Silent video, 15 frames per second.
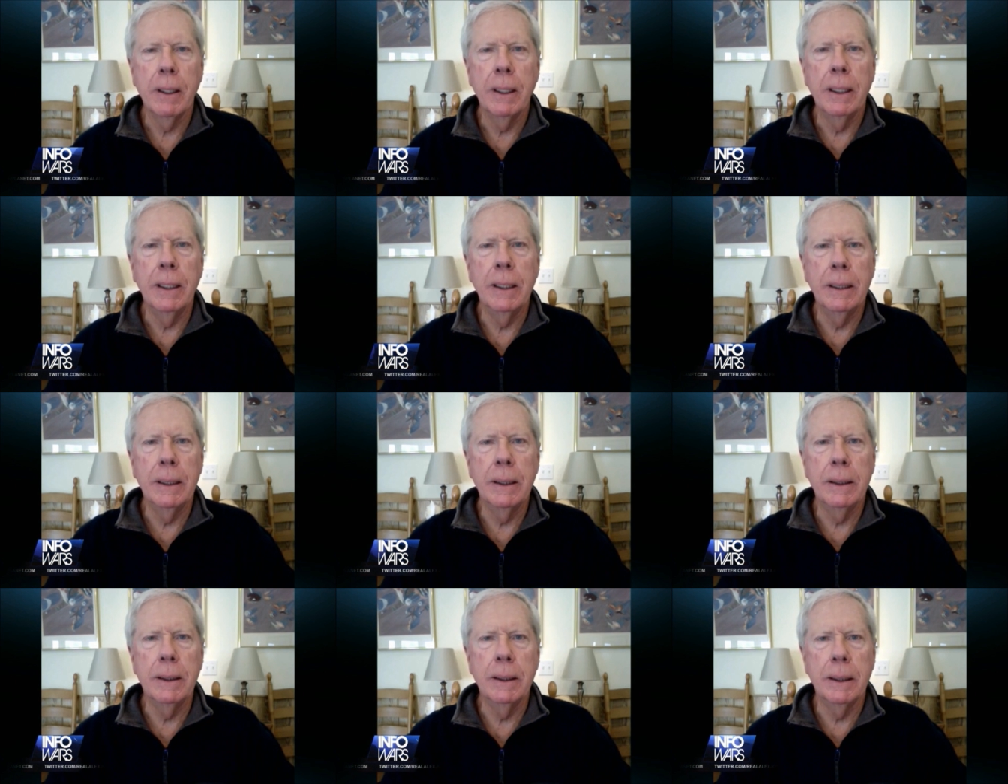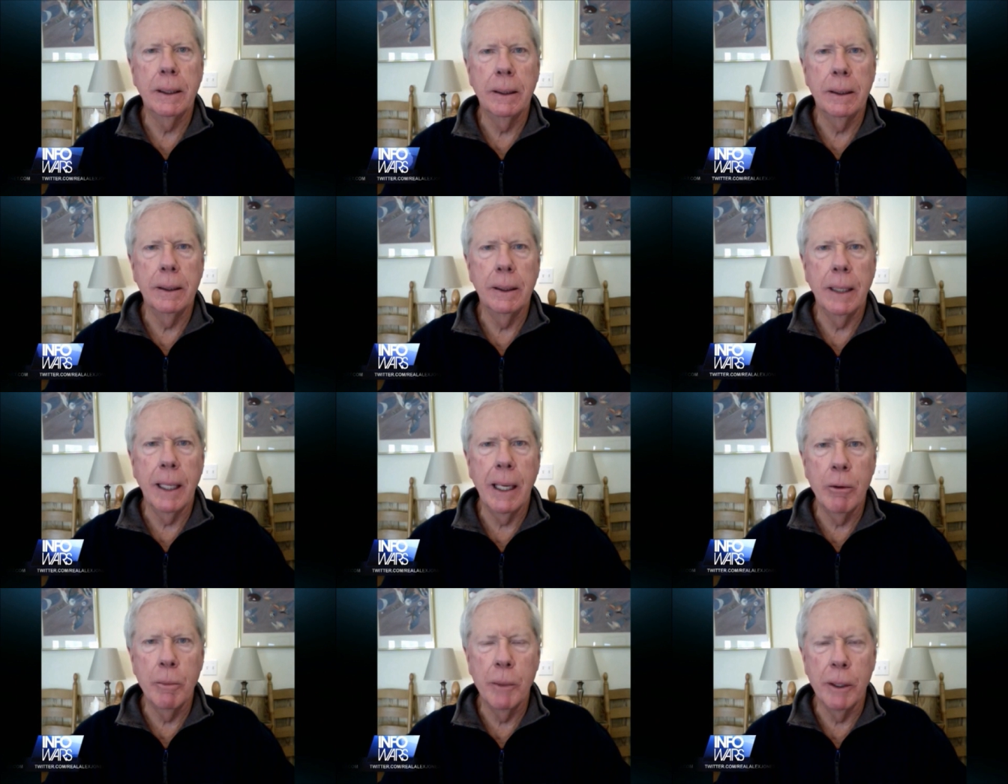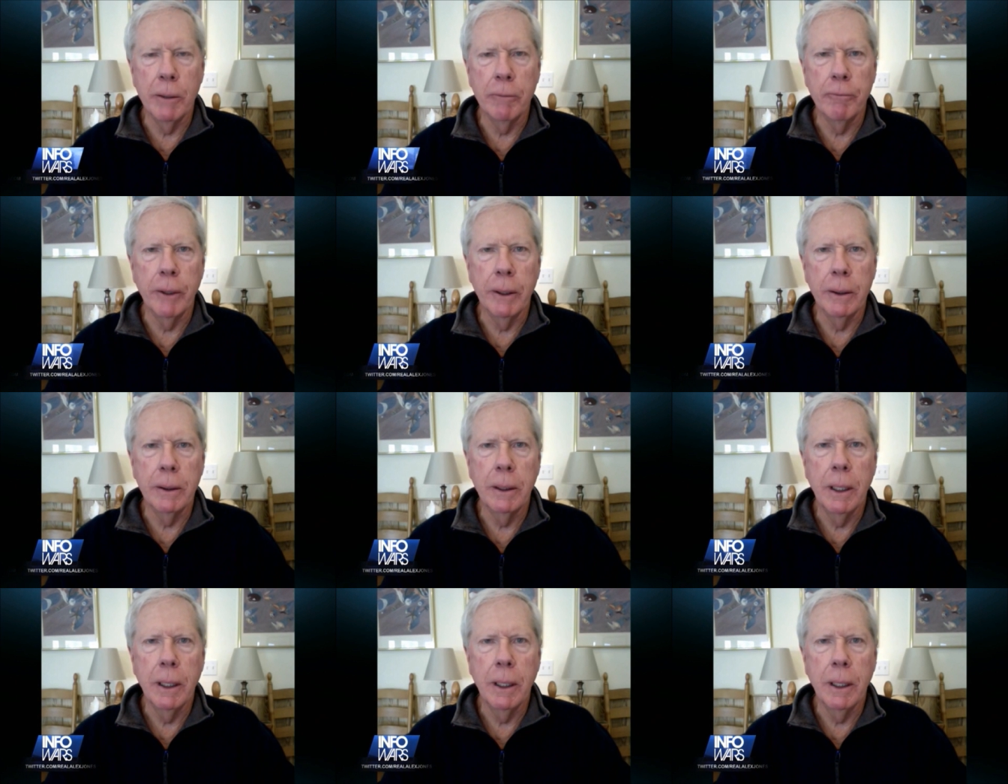in our benefit.